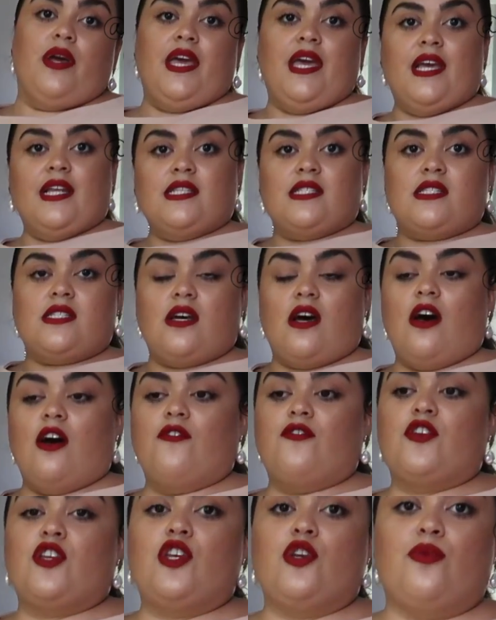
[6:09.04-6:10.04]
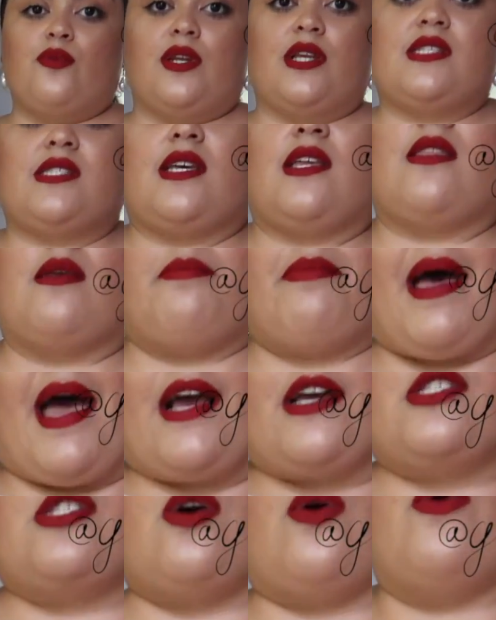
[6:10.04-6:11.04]
hint of cuteness in the
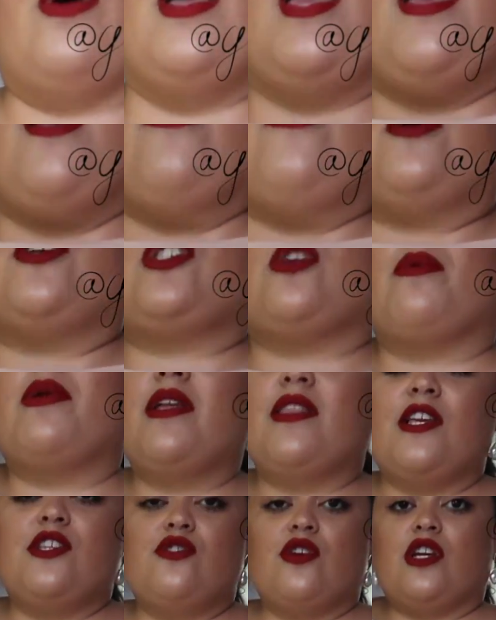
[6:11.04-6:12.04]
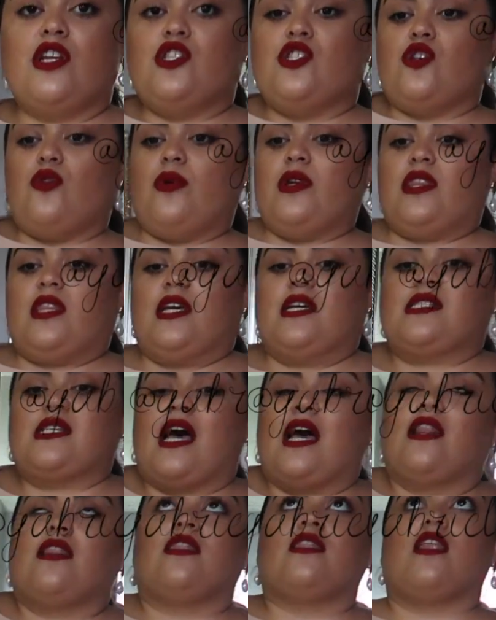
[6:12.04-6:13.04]
back. So there's so many things you can do with this.
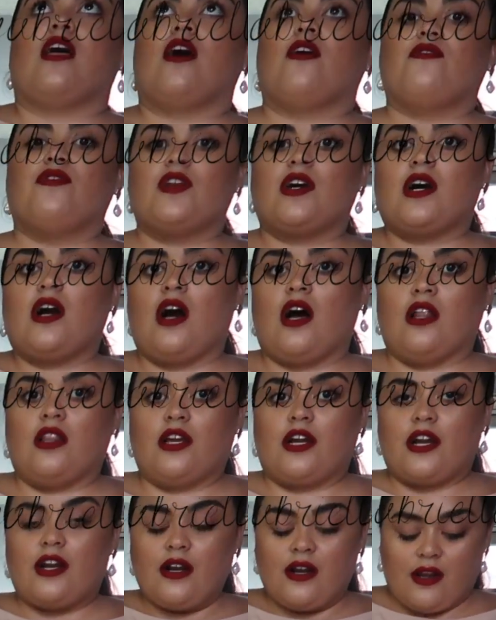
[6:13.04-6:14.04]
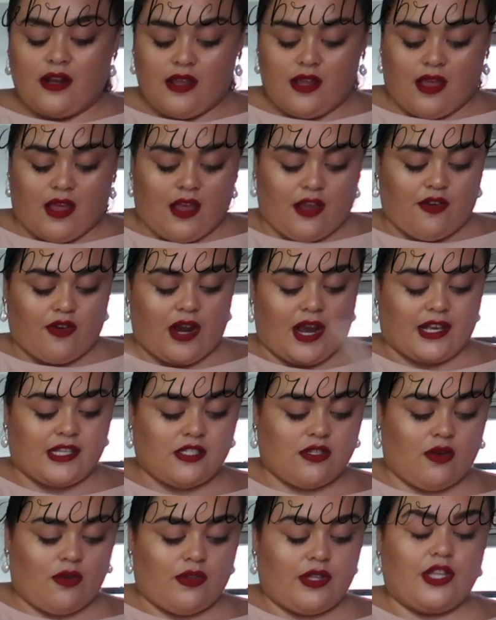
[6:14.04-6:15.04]
I love the color. You guys
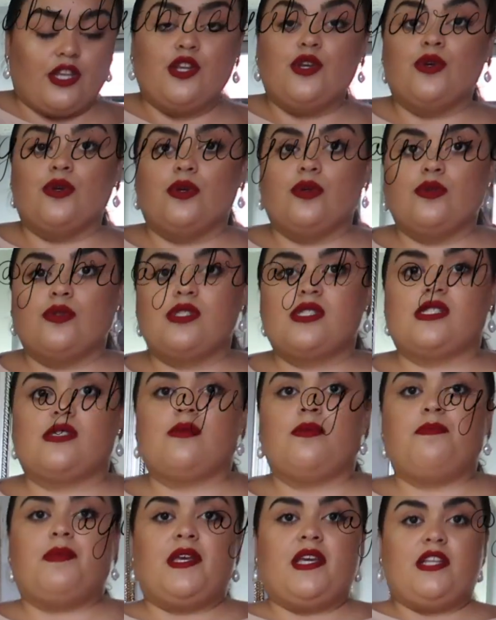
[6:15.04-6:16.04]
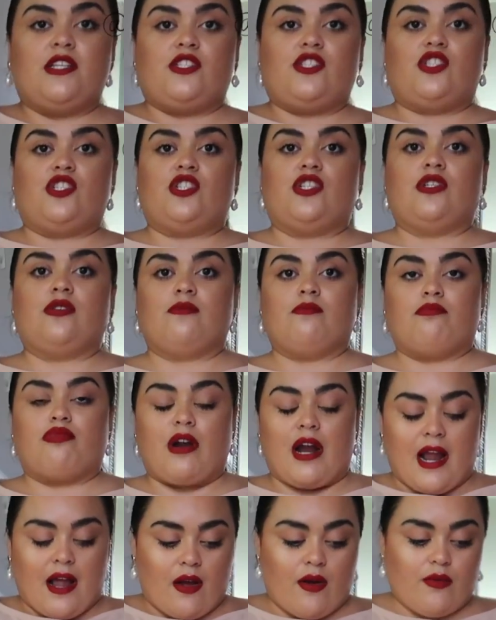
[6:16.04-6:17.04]
know nudes, peach,
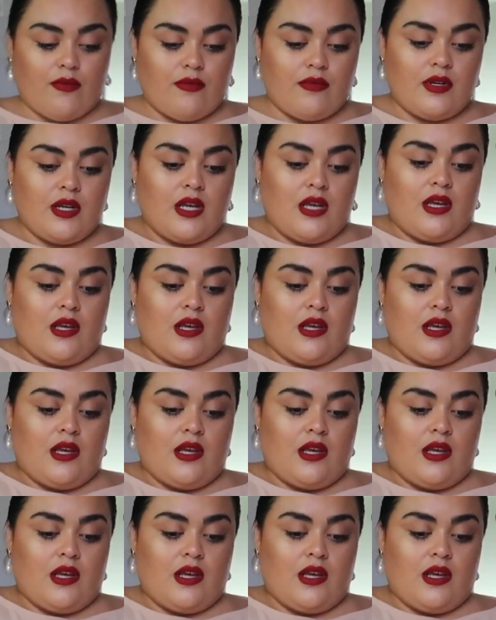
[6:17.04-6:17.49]
brown,